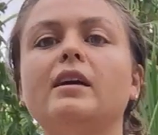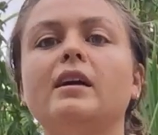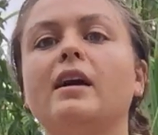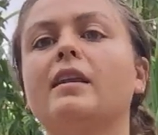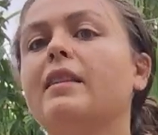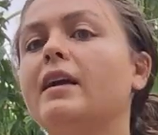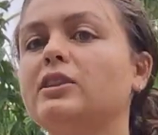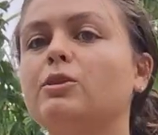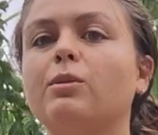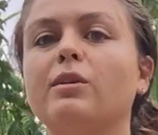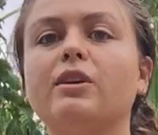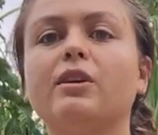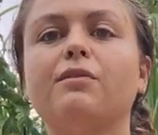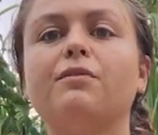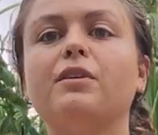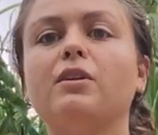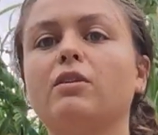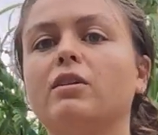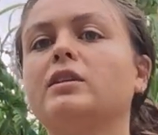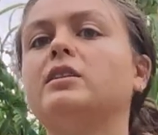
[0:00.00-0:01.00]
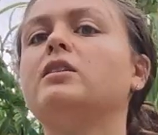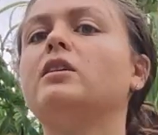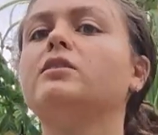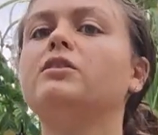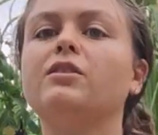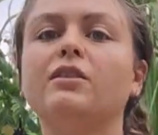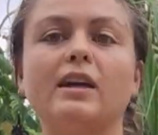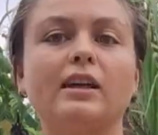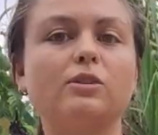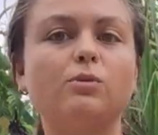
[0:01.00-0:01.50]
And that's what you're focused on.
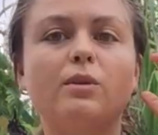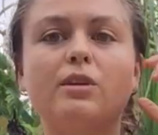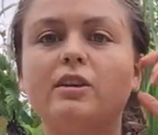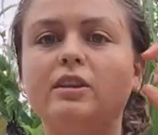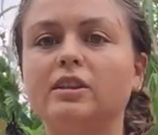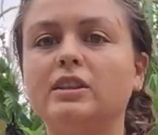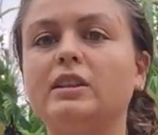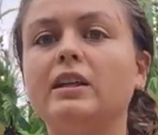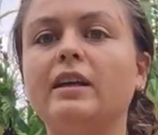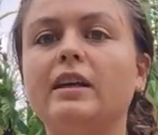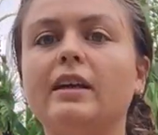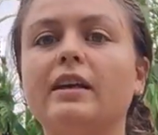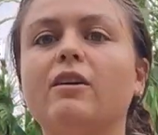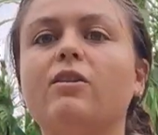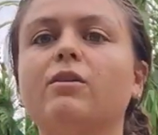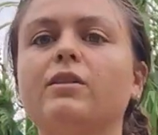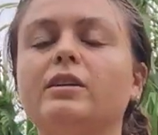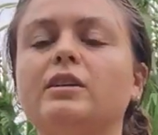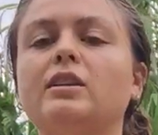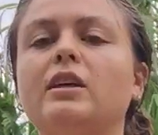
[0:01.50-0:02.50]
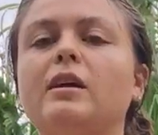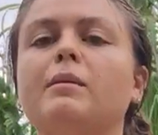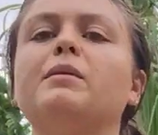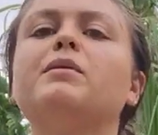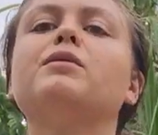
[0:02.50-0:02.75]
So that's what you're seeing all the time.